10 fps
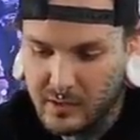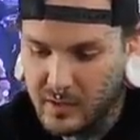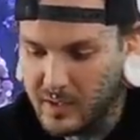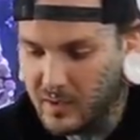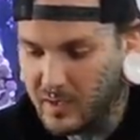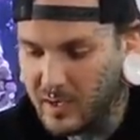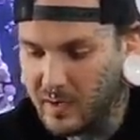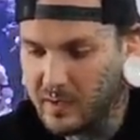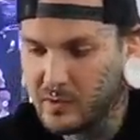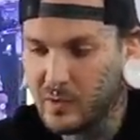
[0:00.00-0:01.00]
So
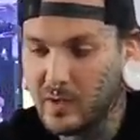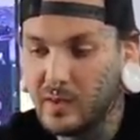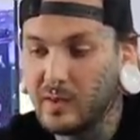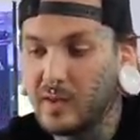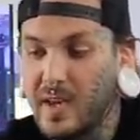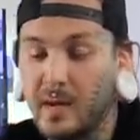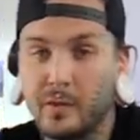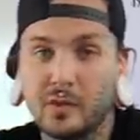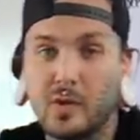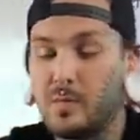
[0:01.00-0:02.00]
the
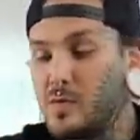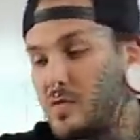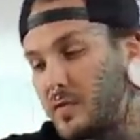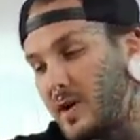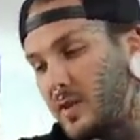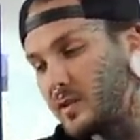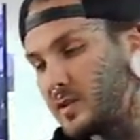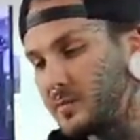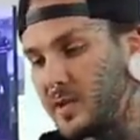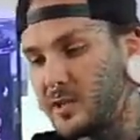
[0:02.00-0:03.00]
animals don't move around
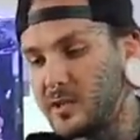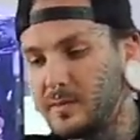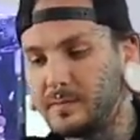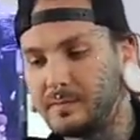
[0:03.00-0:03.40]
as much.